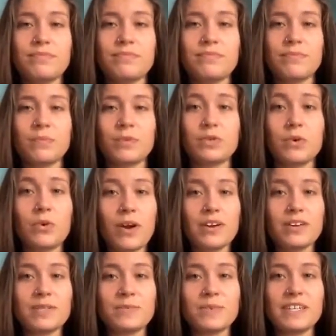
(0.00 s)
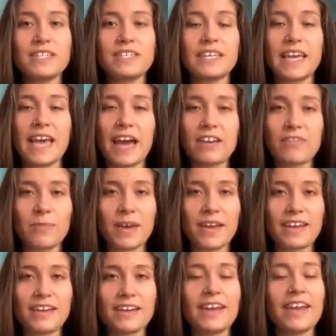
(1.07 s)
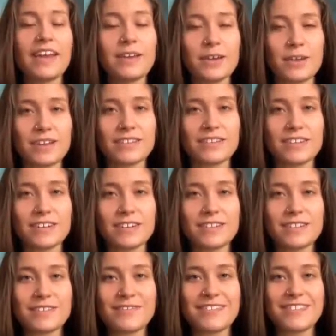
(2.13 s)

which requires me to get out of bed and go downstairs.